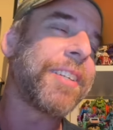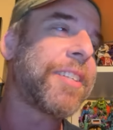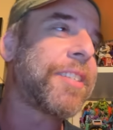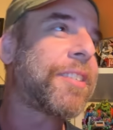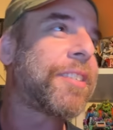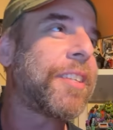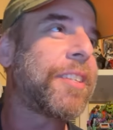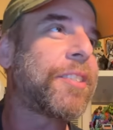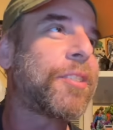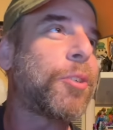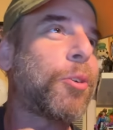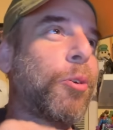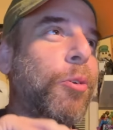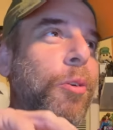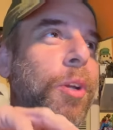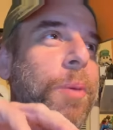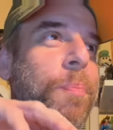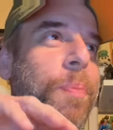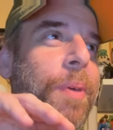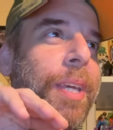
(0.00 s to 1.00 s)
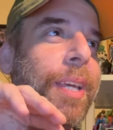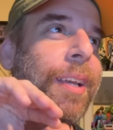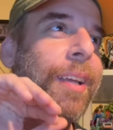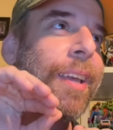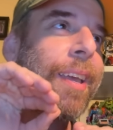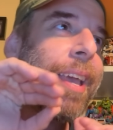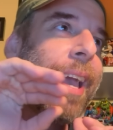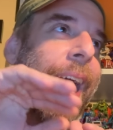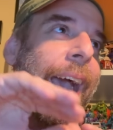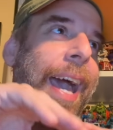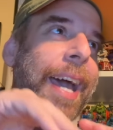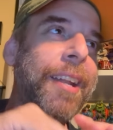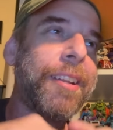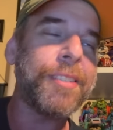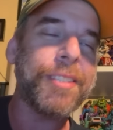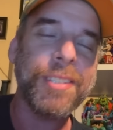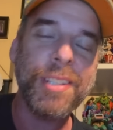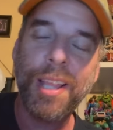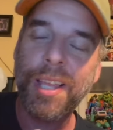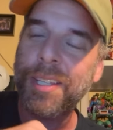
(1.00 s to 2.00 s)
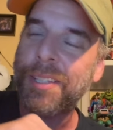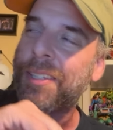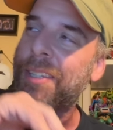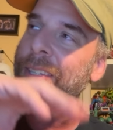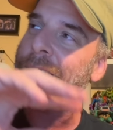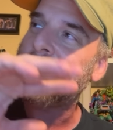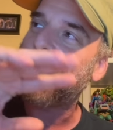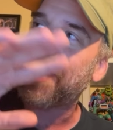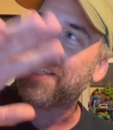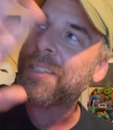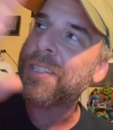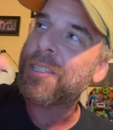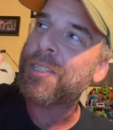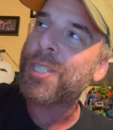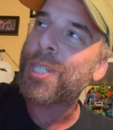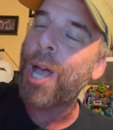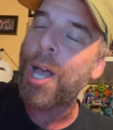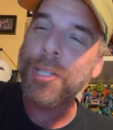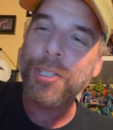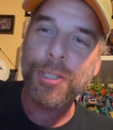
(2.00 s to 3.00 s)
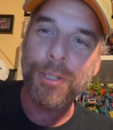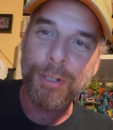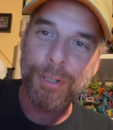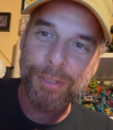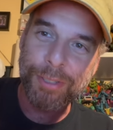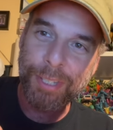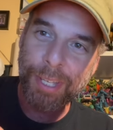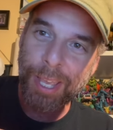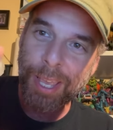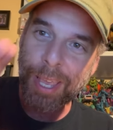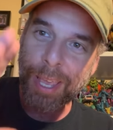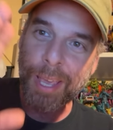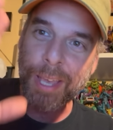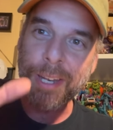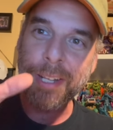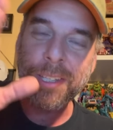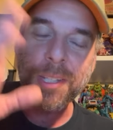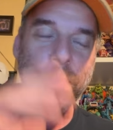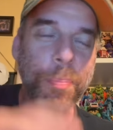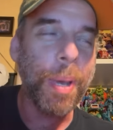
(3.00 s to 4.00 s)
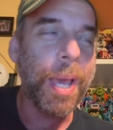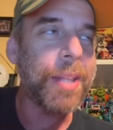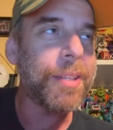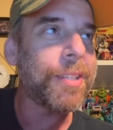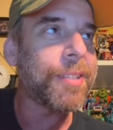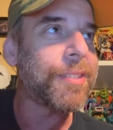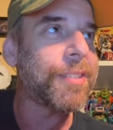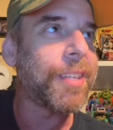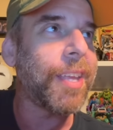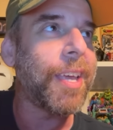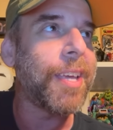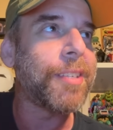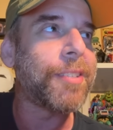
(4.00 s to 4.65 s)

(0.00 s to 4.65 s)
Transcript: It's creeping at us like the saucers in Independence Day.